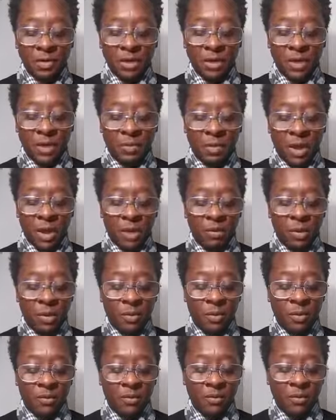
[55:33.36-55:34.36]
And black women
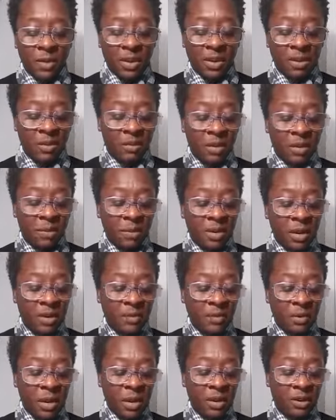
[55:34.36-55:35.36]
have either been
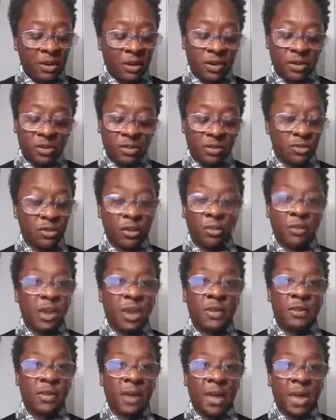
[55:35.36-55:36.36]
manipulated or they just don't
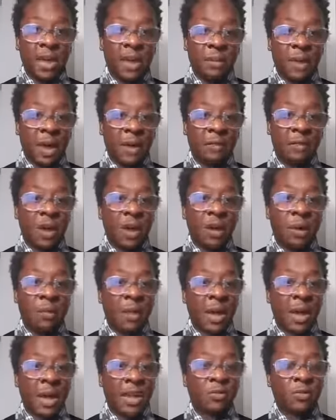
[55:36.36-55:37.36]
give a damn. I've gone
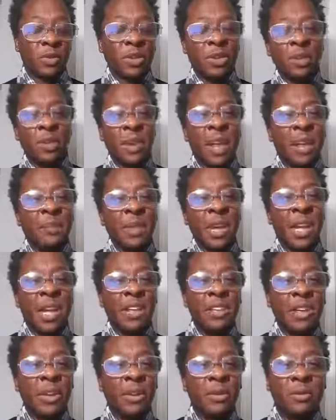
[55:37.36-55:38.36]
past. Well, you know, they being
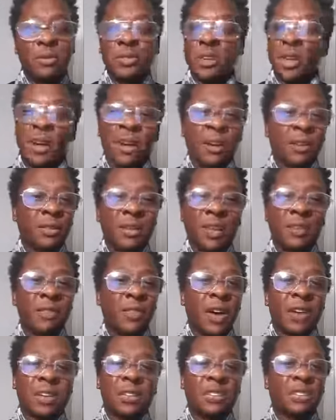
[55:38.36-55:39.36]
used. No, they
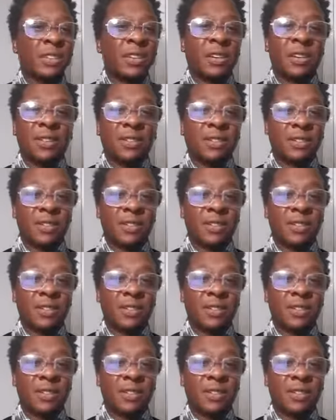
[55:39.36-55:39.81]
volunteer.